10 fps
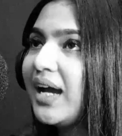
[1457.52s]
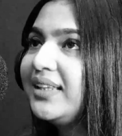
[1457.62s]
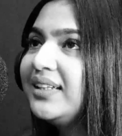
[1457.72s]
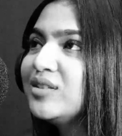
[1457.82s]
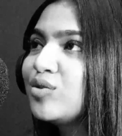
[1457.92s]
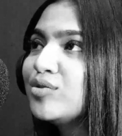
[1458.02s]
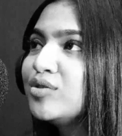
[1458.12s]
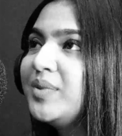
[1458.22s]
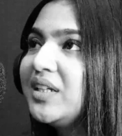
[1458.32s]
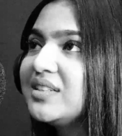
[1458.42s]
I think it's
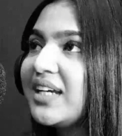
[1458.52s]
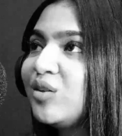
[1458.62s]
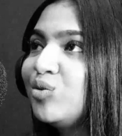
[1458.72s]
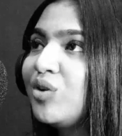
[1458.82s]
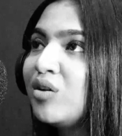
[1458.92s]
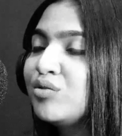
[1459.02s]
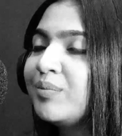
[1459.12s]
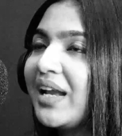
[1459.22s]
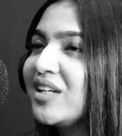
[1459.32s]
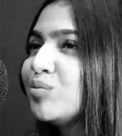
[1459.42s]
also because I don't know how to
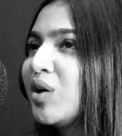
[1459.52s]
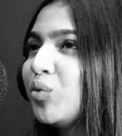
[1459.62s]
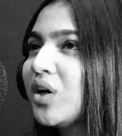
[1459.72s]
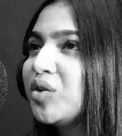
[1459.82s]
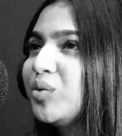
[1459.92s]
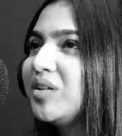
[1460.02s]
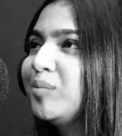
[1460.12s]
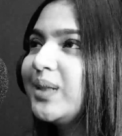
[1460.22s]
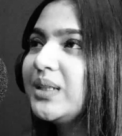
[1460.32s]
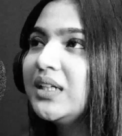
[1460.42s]
manage my work well,
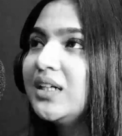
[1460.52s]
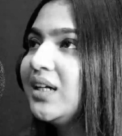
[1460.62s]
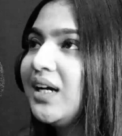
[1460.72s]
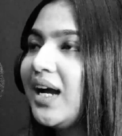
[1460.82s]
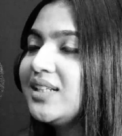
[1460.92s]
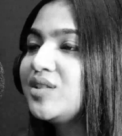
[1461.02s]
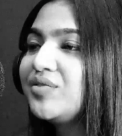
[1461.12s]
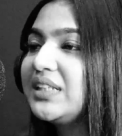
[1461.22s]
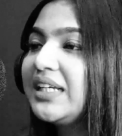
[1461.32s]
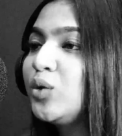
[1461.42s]
but I just
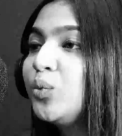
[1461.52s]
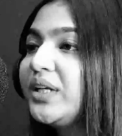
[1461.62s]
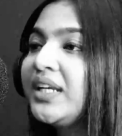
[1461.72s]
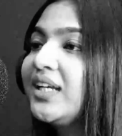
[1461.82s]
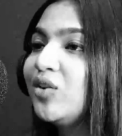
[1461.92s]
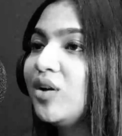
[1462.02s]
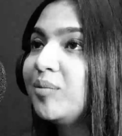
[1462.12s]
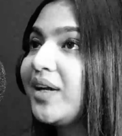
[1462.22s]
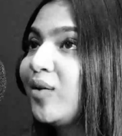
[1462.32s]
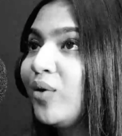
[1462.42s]
feel like quitting it all.
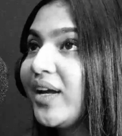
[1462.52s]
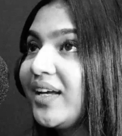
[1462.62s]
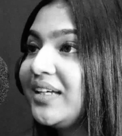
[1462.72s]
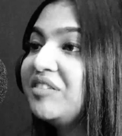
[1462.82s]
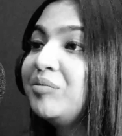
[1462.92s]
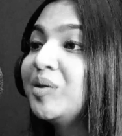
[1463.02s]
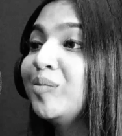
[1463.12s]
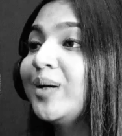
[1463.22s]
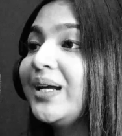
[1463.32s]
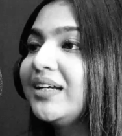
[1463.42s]
I'm like, okay, give me a
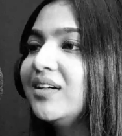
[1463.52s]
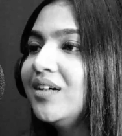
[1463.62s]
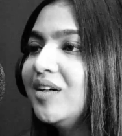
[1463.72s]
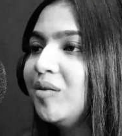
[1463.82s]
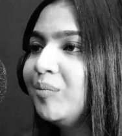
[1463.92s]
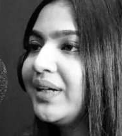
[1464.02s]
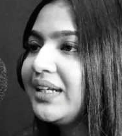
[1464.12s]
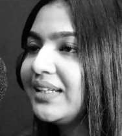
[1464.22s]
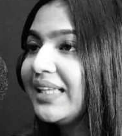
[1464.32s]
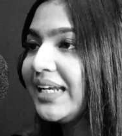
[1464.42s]
break.
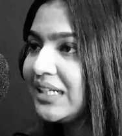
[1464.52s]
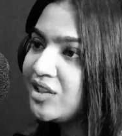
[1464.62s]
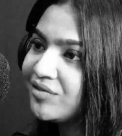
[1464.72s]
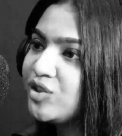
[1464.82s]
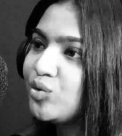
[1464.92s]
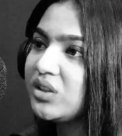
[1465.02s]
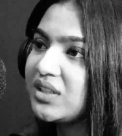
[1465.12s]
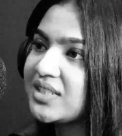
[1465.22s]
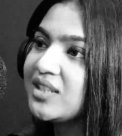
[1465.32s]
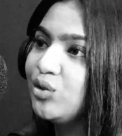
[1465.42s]
But that individual
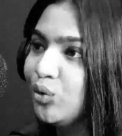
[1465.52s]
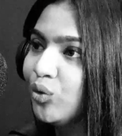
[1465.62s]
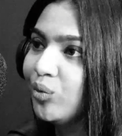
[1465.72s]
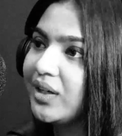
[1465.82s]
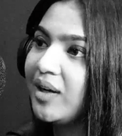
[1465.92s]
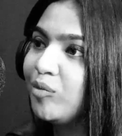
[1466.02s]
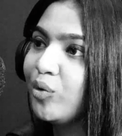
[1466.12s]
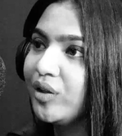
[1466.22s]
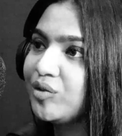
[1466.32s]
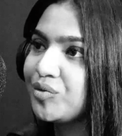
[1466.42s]
doesn't know what I'm
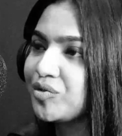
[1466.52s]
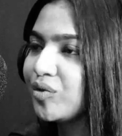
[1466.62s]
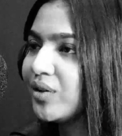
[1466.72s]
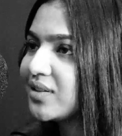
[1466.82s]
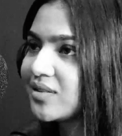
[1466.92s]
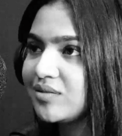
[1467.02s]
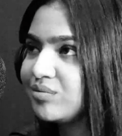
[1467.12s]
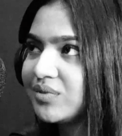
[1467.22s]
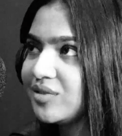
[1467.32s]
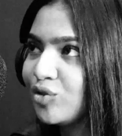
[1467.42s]
going through, so it's
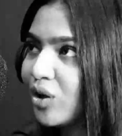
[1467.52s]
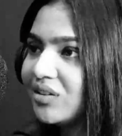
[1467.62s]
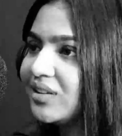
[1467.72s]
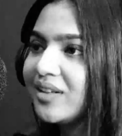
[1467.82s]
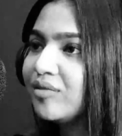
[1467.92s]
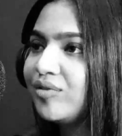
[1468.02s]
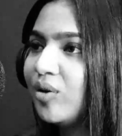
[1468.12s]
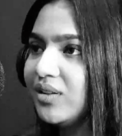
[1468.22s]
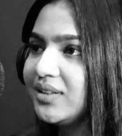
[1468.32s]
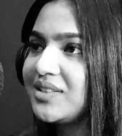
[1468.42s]
not their
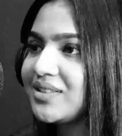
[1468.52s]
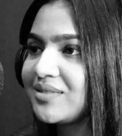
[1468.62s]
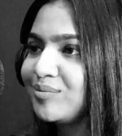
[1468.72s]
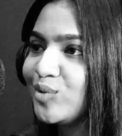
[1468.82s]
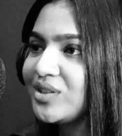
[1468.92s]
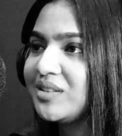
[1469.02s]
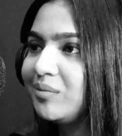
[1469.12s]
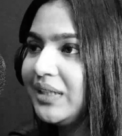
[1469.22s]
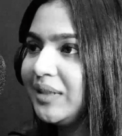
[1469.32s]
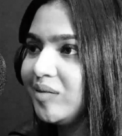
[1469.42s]
fault. It's mostly
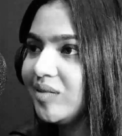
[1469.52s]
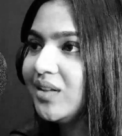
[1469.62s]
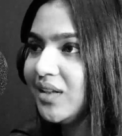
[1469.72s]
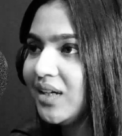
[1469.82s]
me.